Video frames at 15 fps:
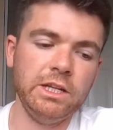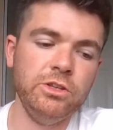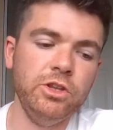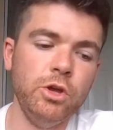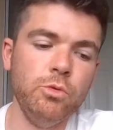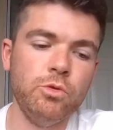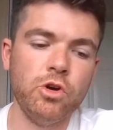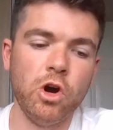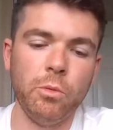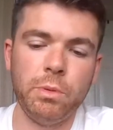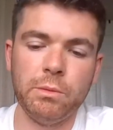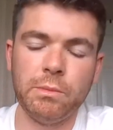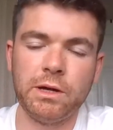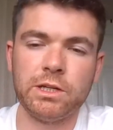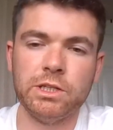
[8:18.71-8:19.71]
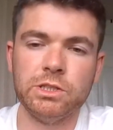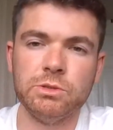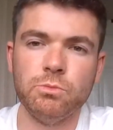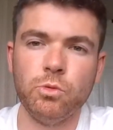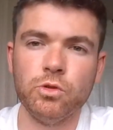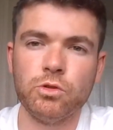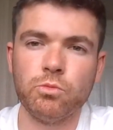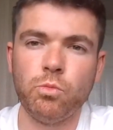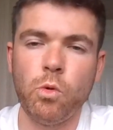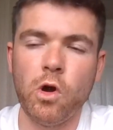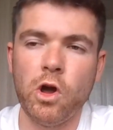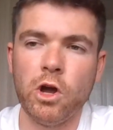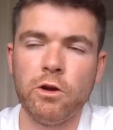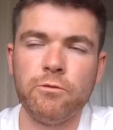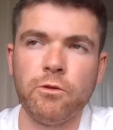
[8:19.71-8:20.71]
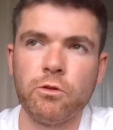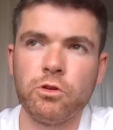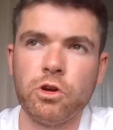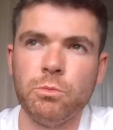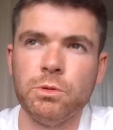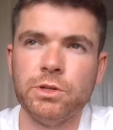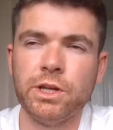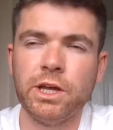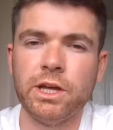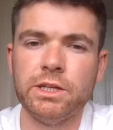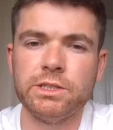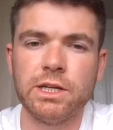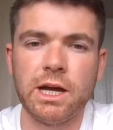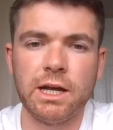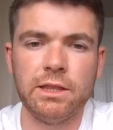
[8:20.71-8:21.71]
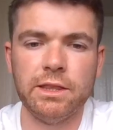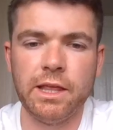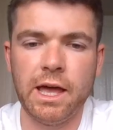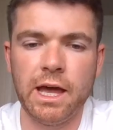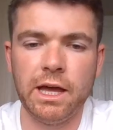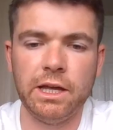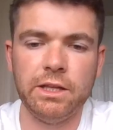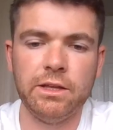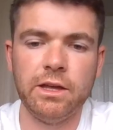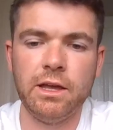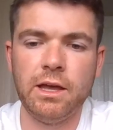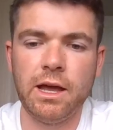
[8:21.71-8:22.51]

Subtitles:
new coping mechanism would work for a couple of days, and then